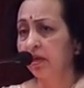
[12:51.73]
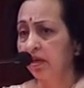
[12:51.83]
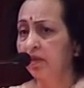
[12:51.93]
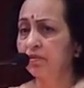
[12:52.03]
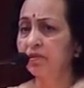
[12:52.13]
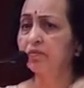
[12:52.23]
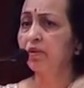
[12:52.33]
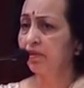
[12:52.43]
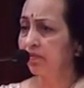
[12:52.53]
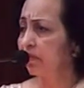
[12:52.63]
It was a
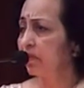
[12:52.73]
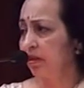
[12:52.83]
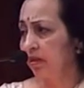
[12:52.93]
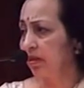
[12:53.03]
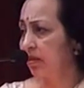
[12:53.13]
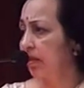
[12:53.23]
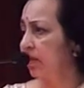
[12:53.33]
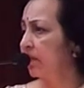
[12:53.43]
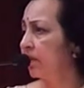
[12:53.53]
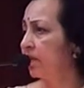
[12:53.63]
wonderful clinical
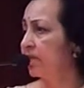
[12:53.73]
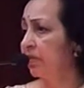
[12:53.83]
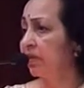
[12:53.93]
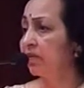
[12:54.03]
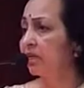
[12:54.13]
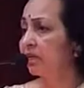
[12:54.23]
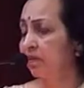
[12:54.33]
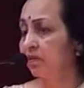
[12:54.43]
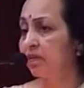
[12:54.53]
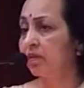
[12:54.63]

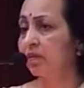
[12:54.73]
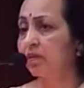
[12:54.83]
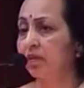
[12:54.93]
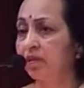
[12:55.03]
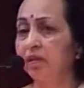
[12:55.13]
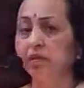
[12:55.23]
experience that I